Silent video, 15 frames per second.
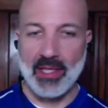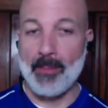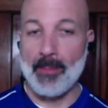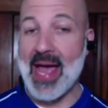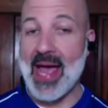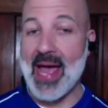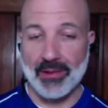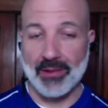
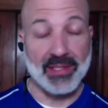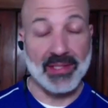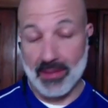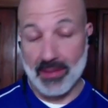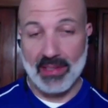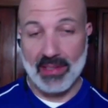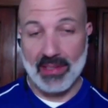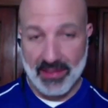in a
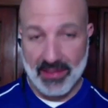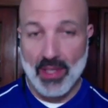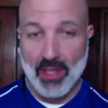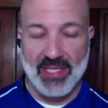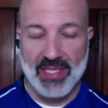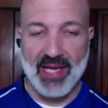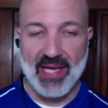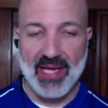manner that's
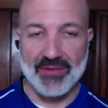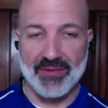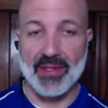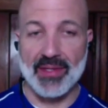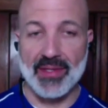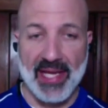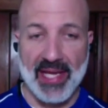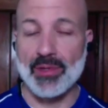that's going to be
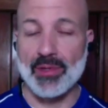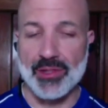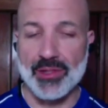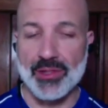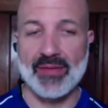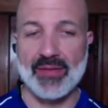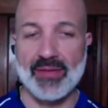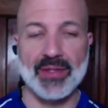safe, so that
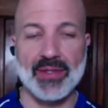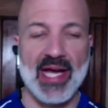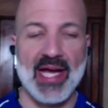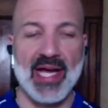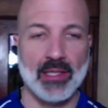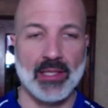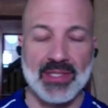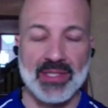they can
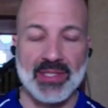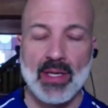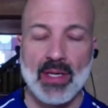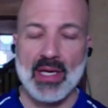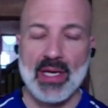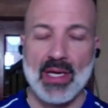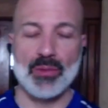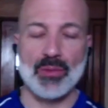retrieve those
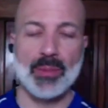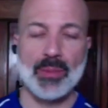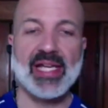items.